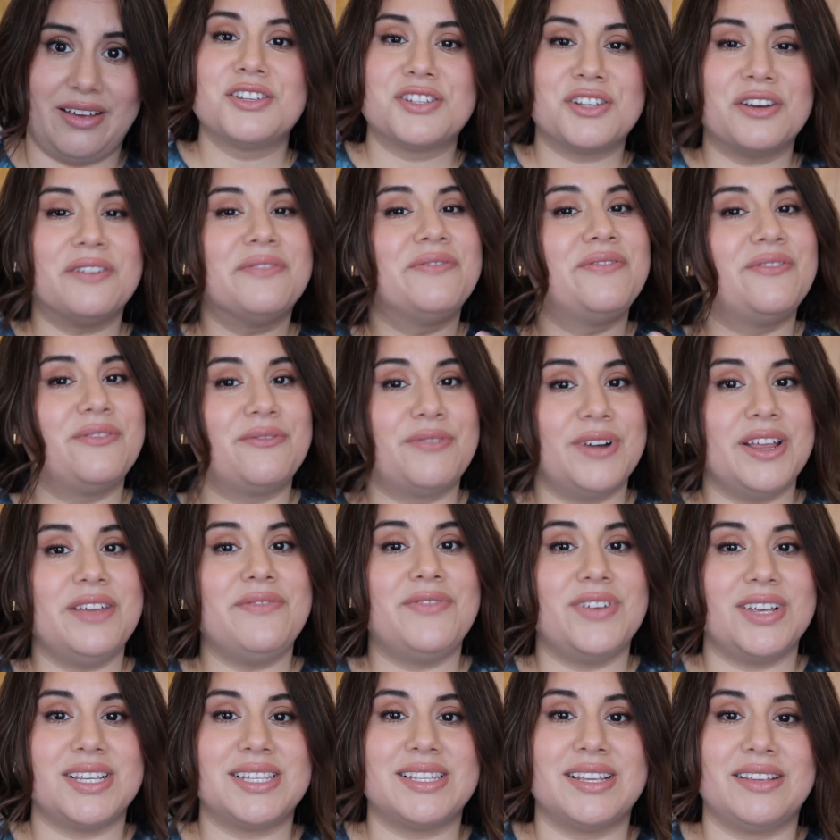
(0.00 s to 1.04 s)
So
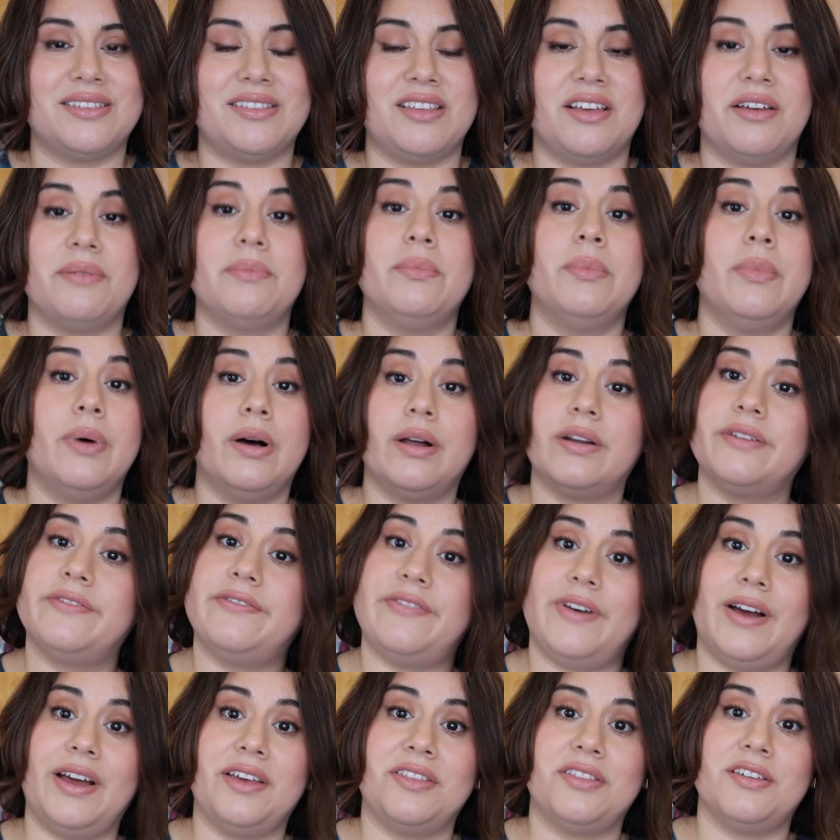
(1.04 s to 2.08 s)
revisit them,
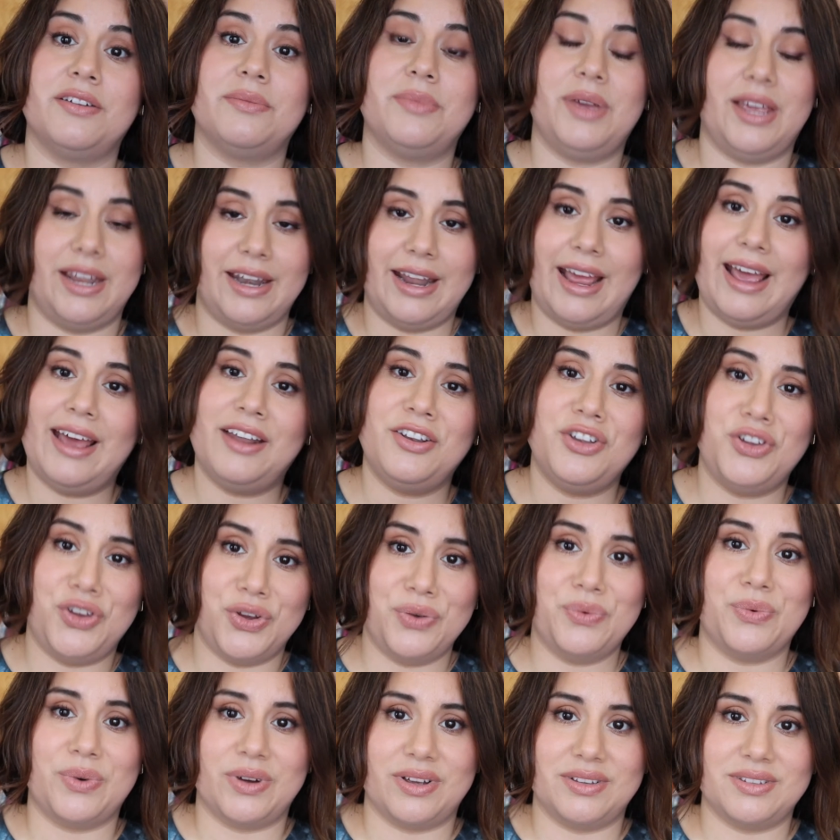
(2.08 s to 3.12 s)
modify them, and add new
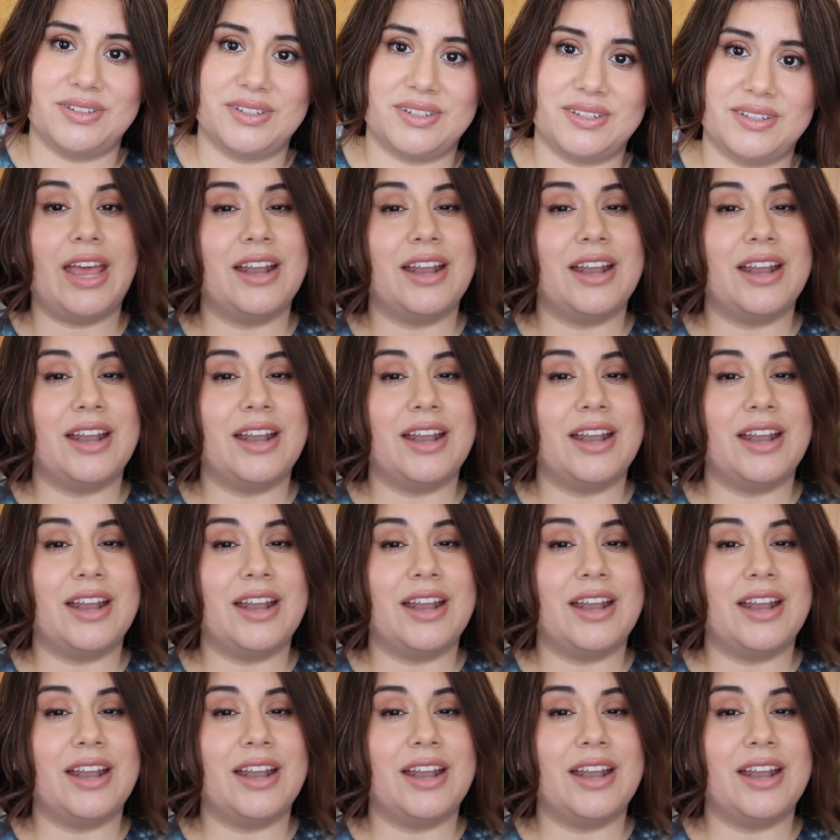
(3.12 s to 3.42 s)
ones.